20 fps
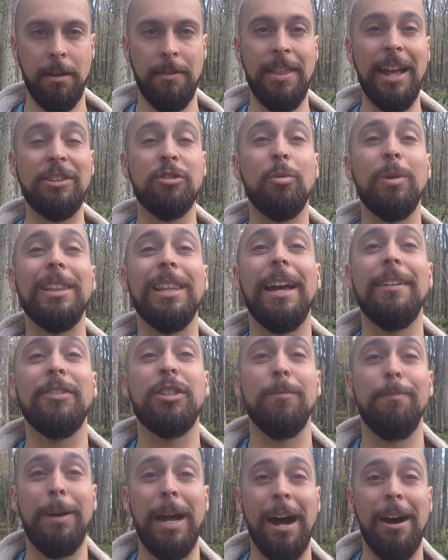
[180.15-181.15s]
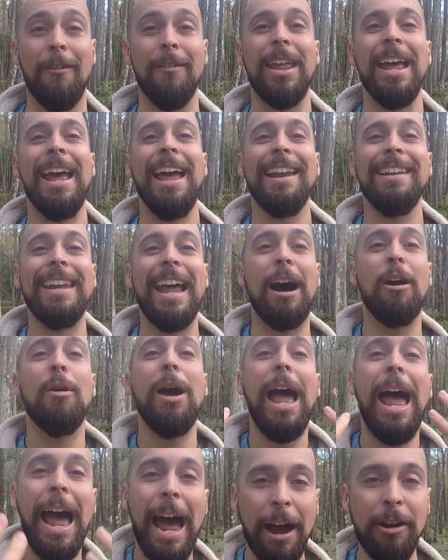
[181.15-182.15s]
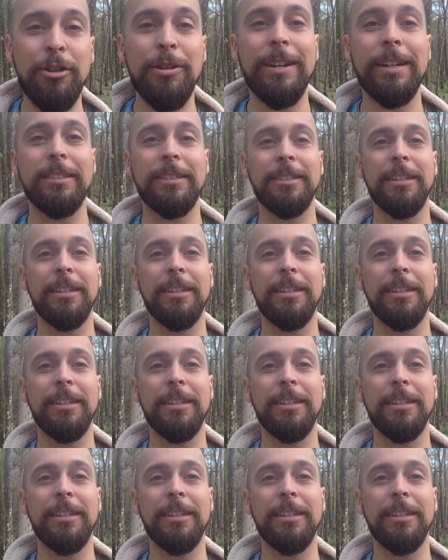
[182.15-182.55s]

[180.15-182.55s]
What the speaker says: that's what life's about. Now, how do you get